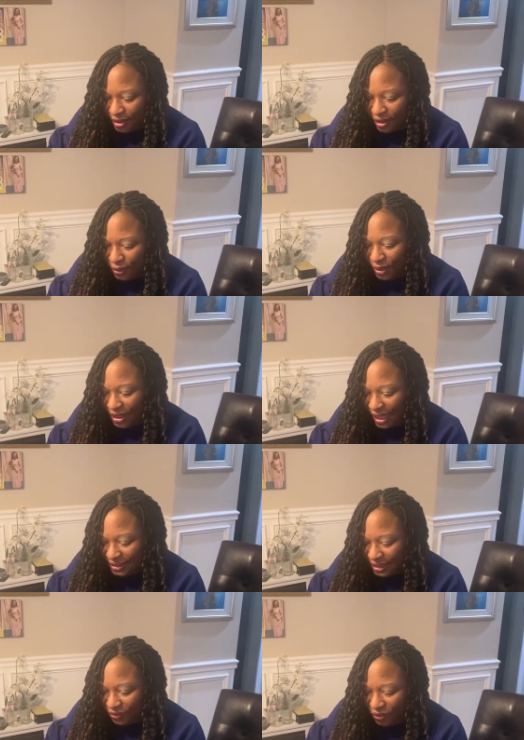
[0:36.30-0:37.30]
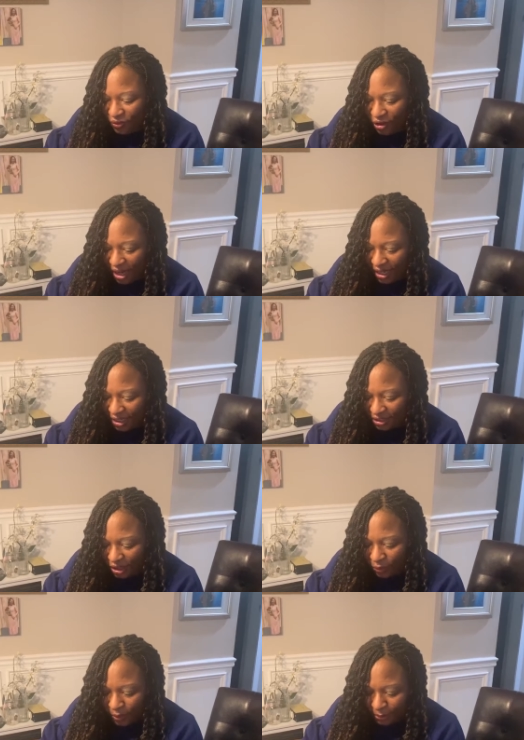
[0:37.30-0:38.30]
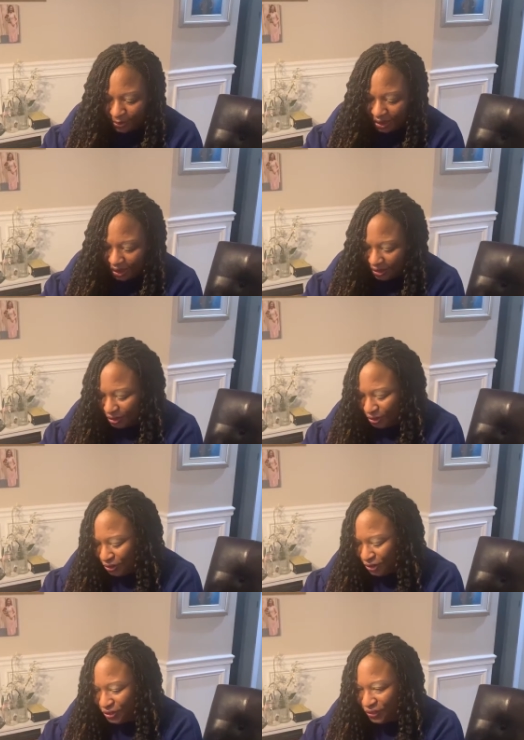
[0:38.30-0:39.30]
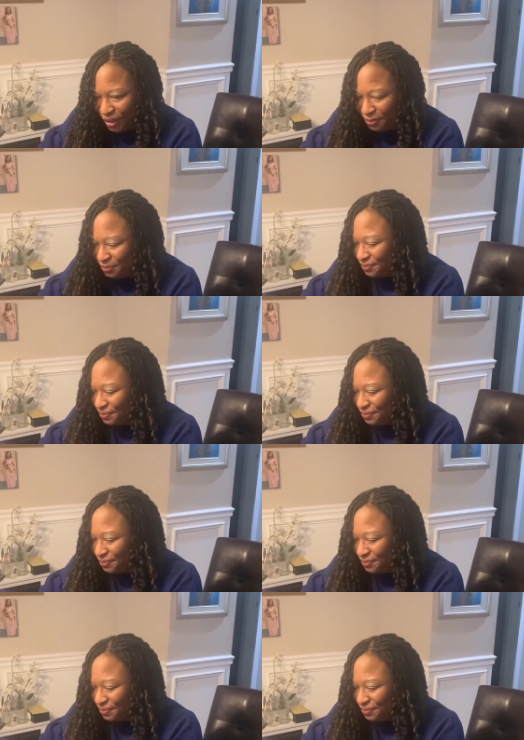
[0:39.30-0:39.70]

There were lots of different varieties on their website to choose from.